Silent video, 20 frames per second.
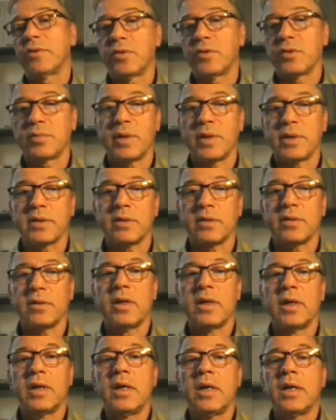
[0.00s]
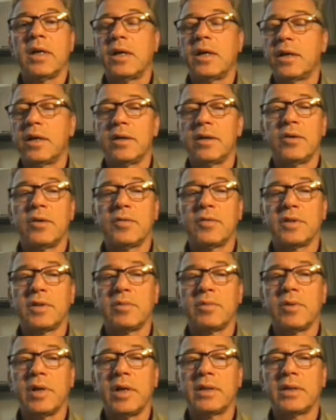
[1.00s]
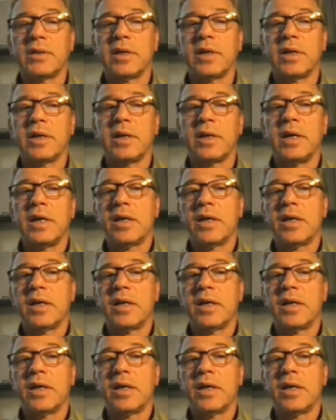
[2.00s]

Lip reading: use muscle nerve stimulator.